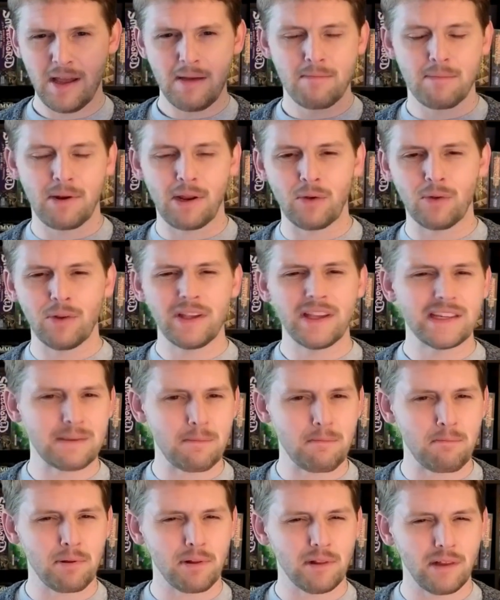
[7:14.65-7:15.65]
but I only get to
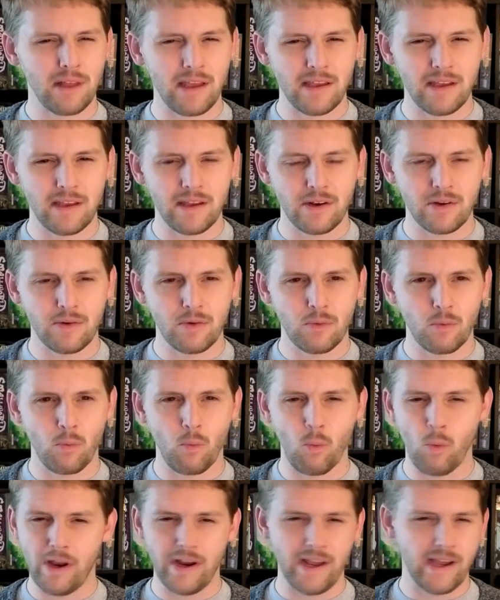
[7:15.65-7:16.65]
play it
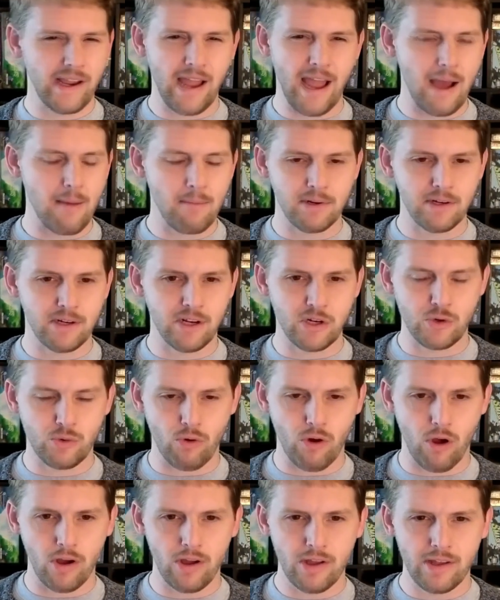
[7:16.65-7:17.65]
when I happen to
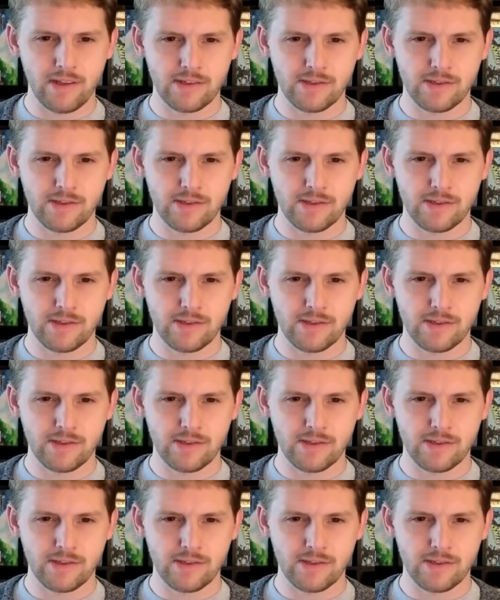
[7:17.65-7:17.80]
draw it.